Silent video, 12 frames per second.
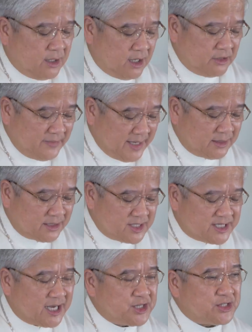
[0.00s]
of
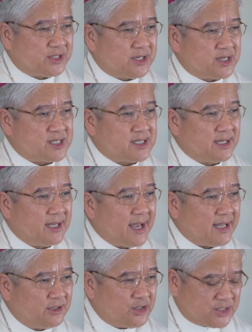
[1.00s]
intercessors,
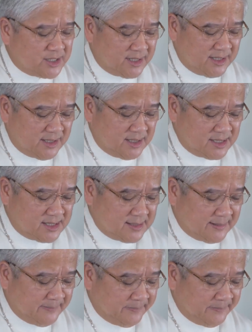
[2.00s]
and discerners.